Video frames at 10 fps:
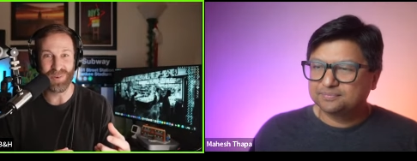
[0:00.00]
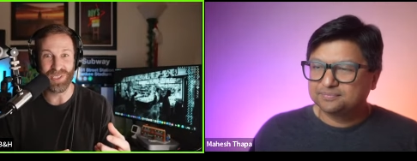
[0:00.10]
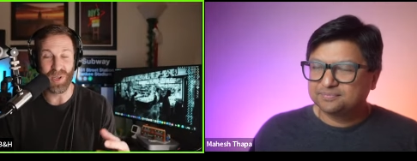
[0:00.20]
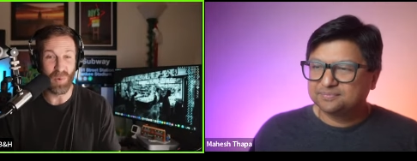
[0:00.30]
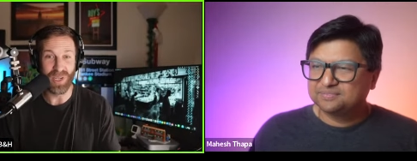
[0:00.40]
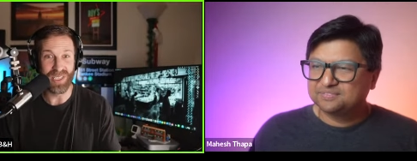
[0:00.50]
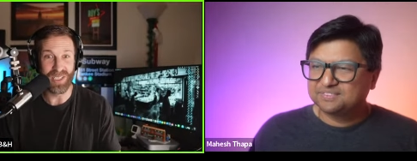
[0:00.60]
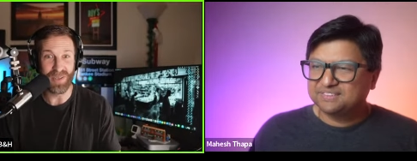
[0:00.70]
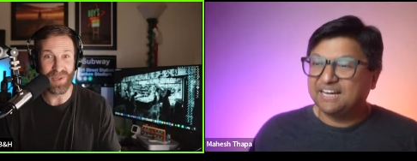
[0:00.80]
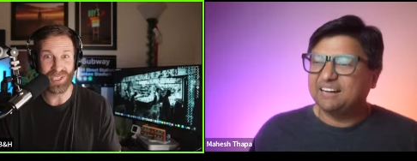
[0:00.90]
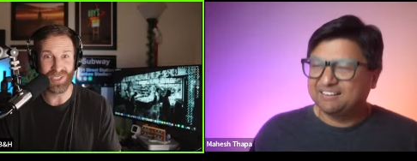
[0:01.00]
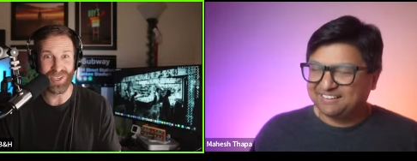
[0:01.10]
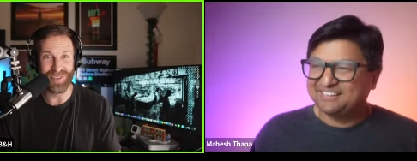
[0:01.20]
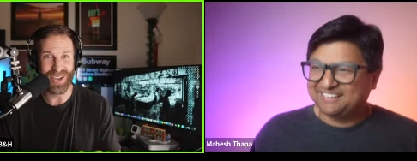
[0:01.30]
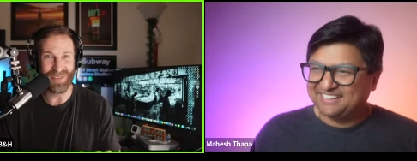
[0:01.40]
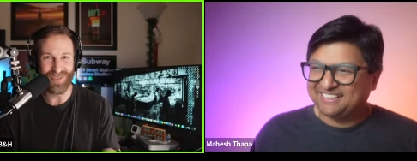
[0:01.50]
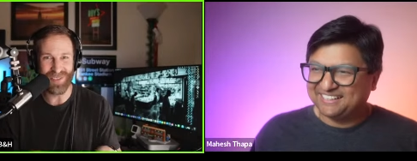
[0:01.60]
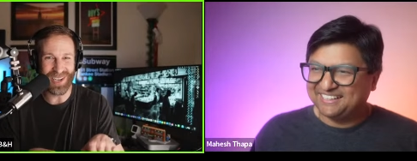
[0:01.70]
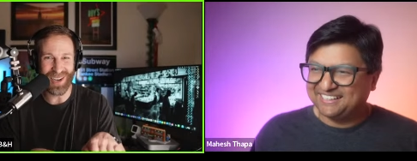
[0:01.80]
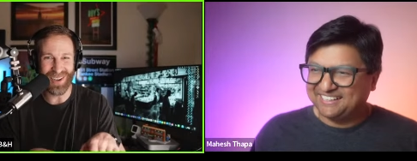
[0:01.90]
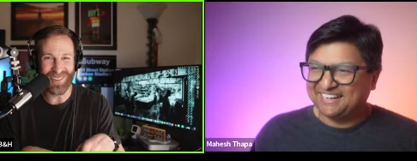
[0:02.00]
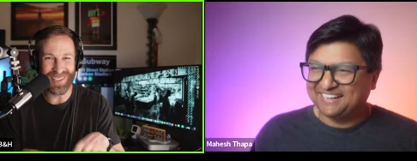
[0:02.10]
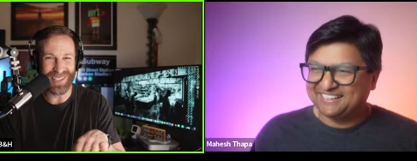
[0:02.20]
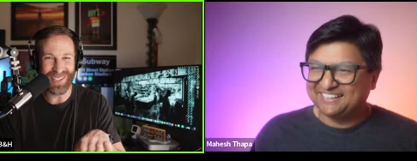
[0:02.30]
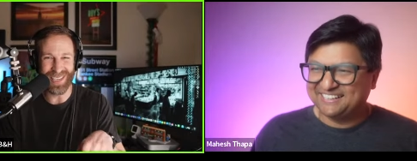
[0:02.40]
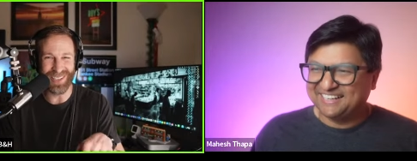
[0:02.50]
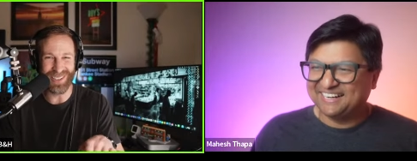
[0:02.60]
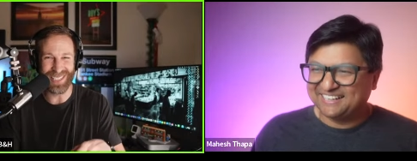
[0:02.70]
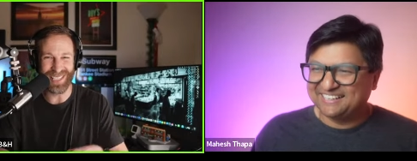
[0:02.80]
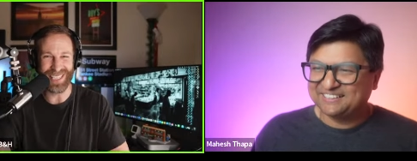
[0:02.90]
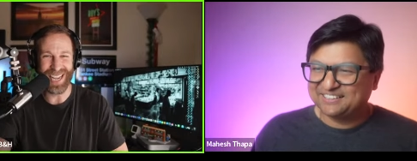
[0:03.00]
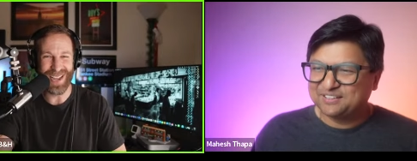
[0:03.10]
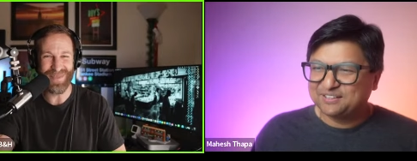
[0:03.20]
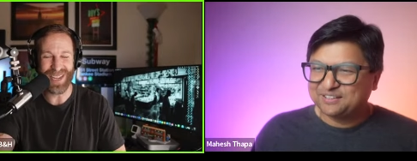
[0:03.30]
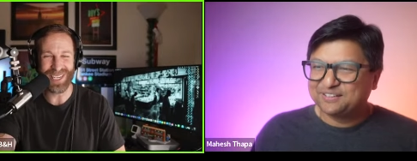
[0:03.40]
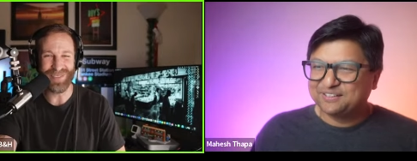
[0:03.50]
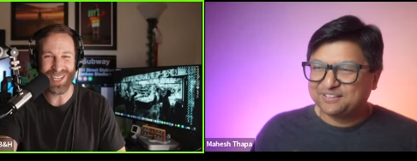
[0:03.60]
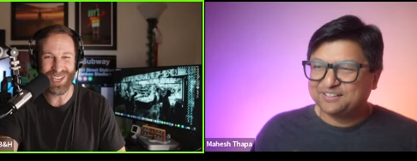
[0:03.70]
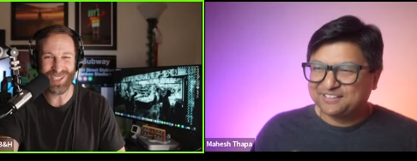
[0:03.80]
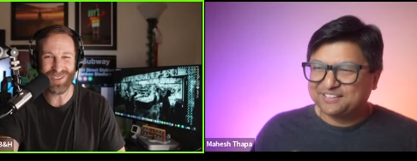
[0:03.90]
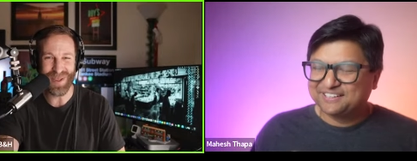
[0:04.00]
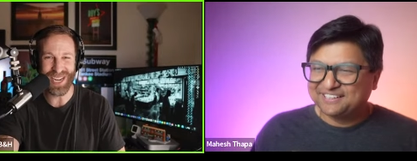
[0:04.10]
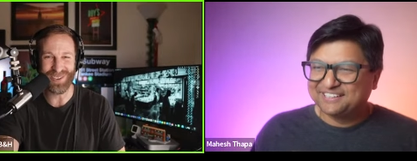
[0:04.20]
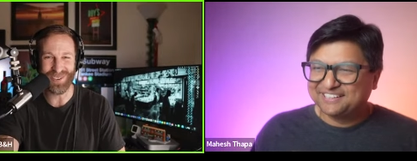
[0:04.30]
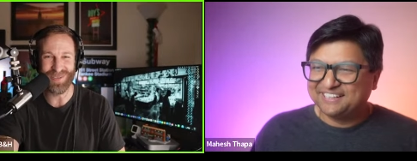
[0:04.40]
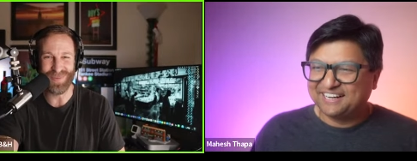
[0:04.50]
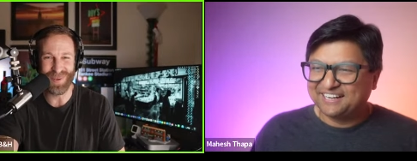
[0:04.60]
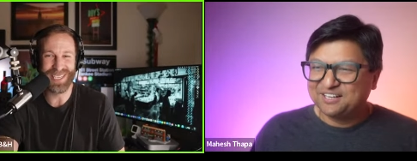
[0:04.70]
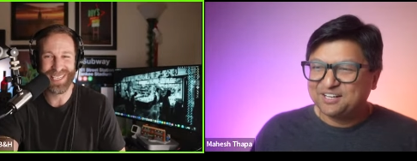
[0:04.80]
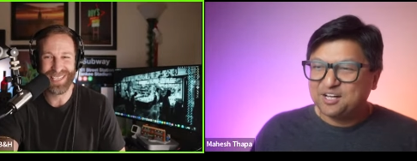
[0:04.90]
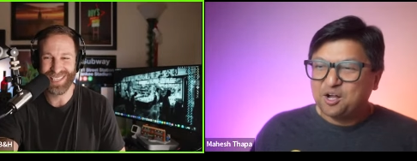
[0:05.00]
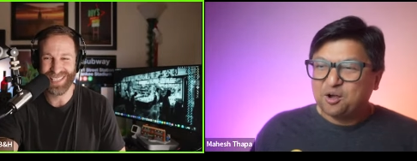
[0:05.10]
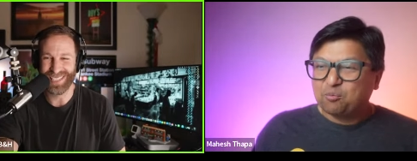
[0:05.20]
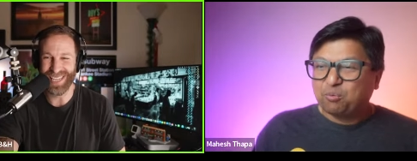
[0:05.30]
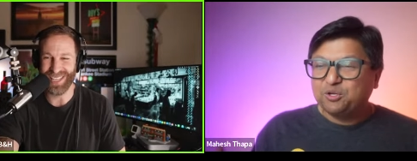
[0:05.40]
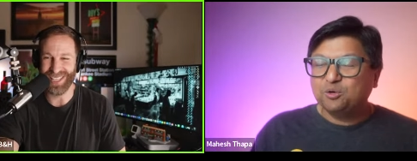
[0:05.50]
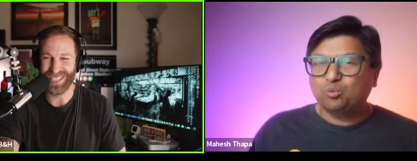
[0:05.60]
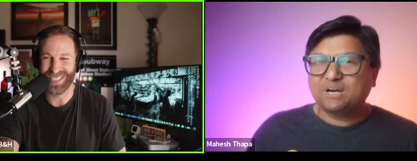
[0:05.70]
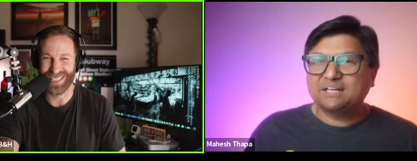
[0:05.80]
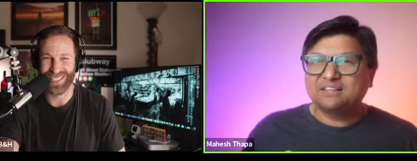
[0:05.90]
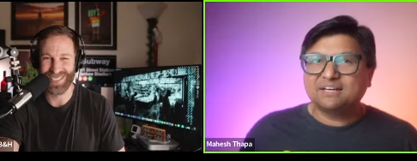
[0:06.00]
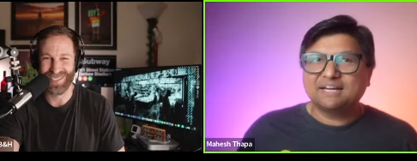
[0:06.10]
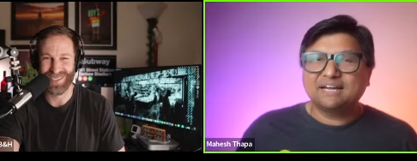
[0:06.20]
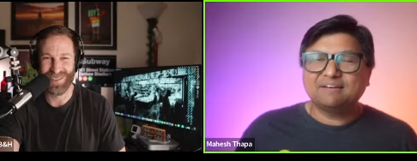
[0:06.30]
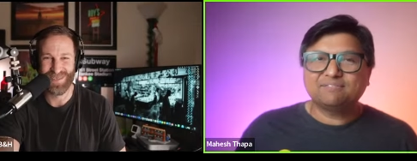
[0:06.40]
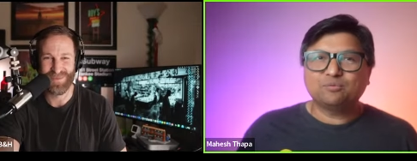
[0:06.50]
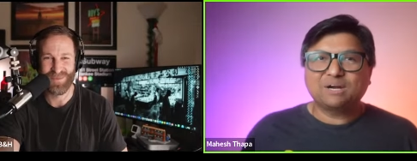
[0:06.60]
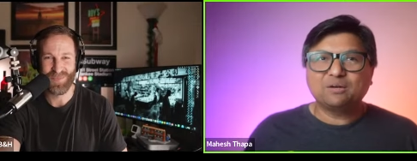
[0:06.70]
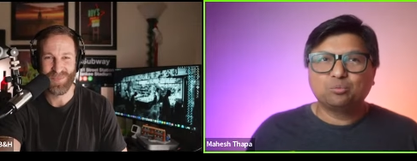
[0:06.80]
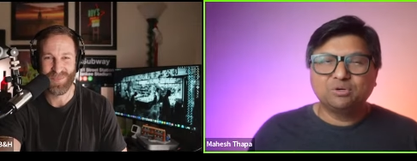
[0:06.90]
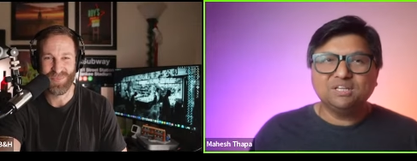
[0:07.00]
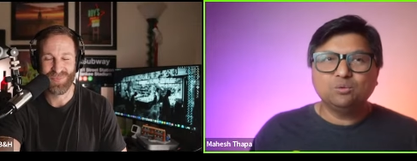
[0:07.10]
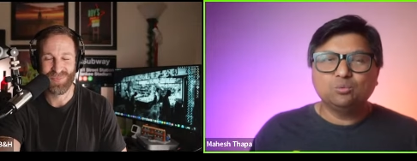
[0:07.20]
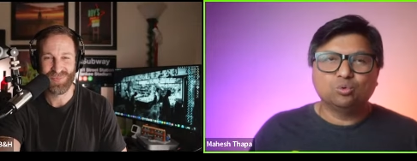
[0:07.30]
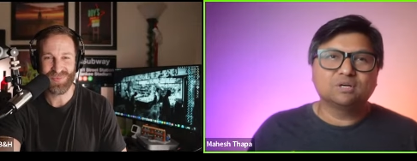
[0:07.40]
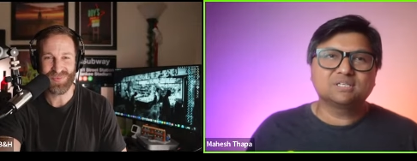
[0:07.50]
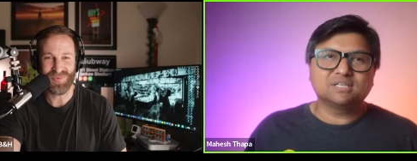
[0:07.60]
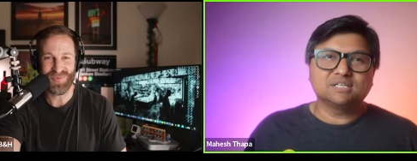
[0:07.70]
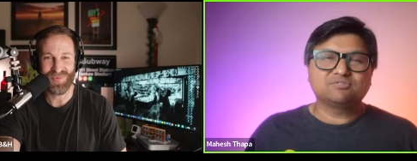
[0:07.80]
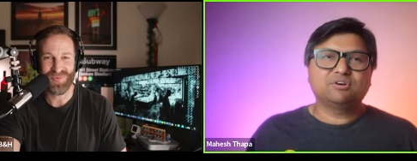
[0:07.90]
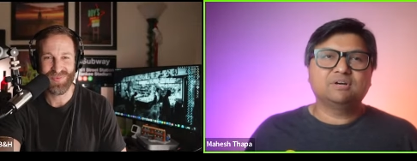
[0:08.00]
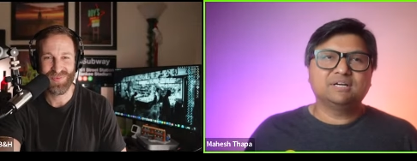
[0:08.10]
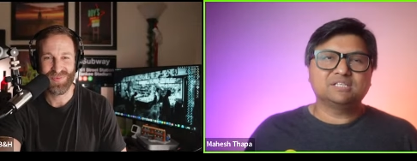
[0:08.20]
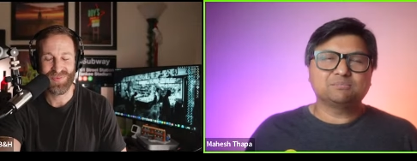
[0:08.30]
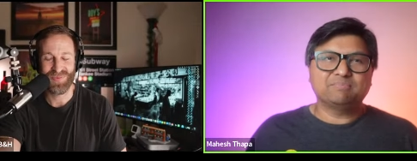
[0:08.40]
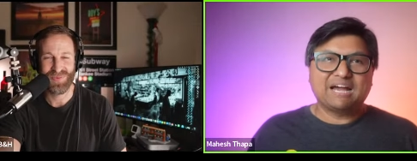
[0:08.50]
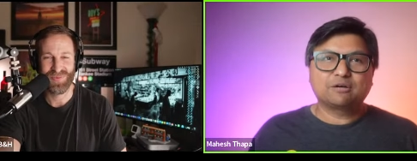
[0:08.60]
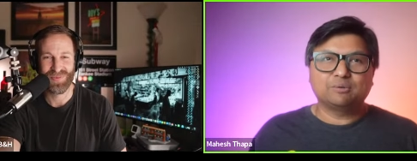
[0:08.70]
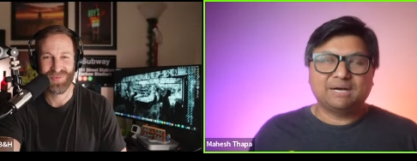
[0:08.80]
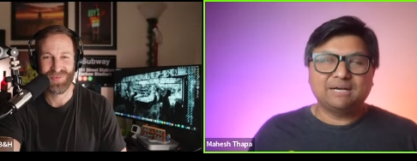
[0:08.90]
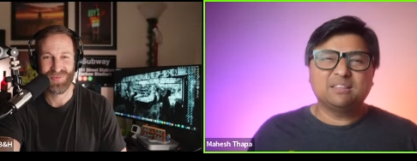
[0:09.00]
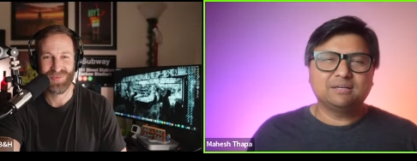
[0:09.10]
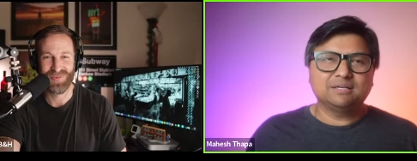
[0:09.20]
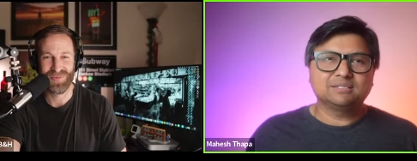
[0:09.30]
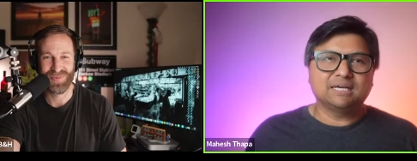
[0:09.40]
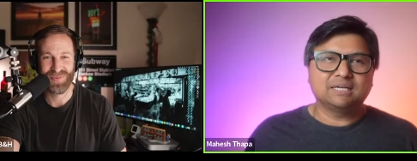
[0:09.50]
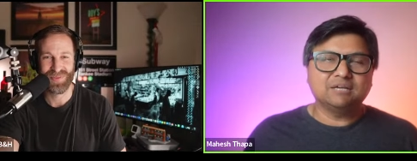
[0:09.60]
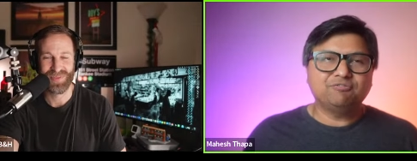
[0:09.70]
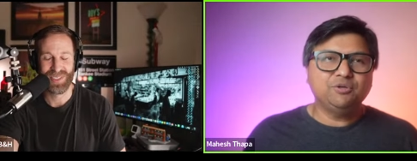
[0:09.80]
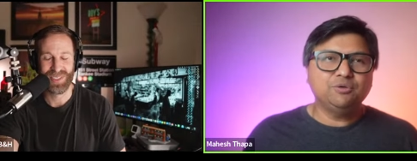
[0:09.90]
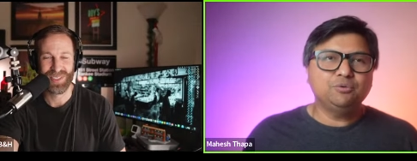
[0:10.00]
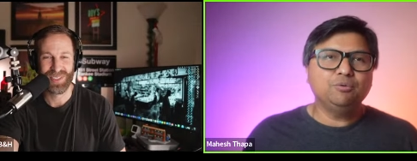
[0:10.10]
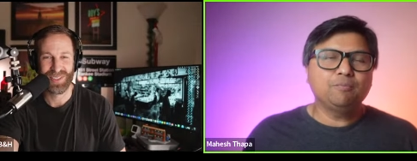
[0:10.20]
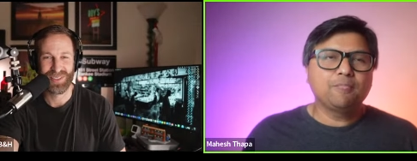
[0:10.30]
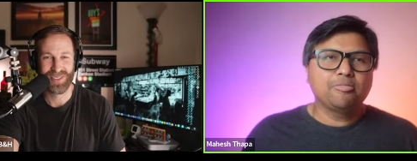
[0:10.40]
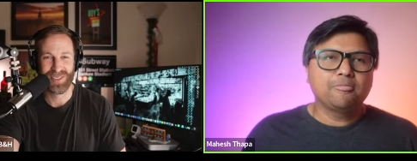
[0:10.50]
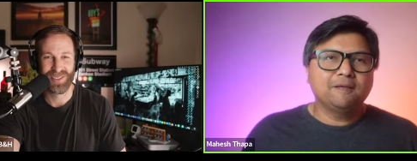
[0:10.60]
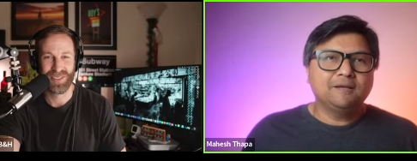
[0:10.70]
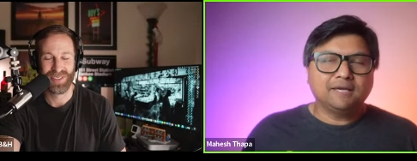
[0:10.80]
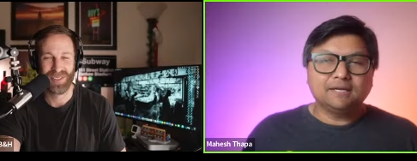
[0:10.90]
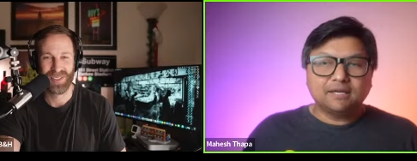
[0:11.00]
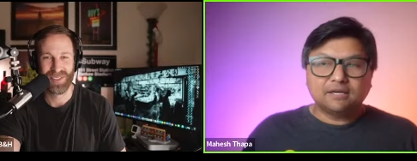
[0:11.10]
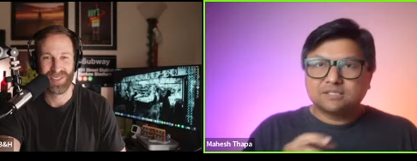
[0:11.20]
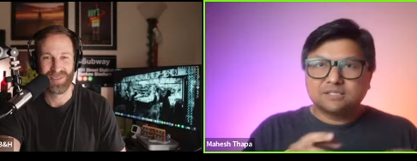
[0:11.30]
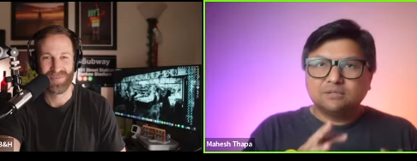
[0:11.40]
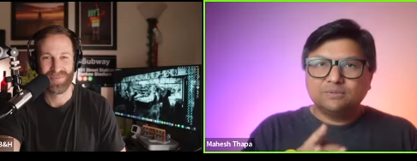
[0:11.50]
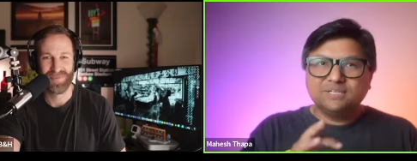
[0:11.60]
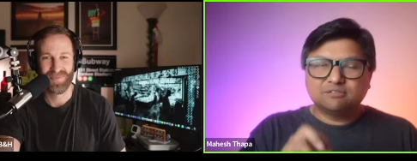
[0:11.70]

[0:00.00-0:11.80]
Speaker 1: where it's like, what is this picture of? And you have to figure out, you yeah. know, it's like this high magnification macro, but yeah, you know it, what
Speaker 2: I think, and I, what I really works as far as macro, I think, is that if you can get a series